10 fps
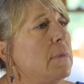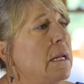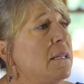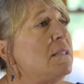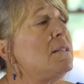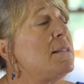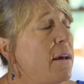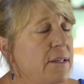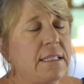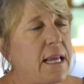It is
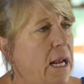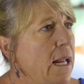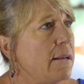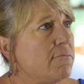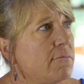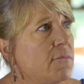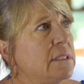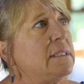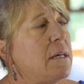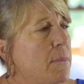devastating
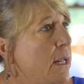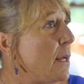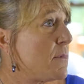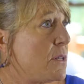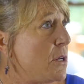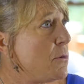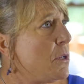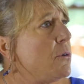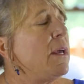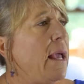when somebody comes to you and
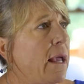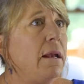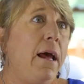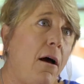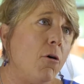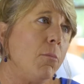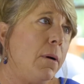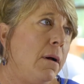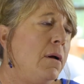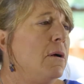you can't help.
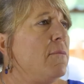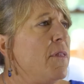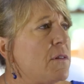The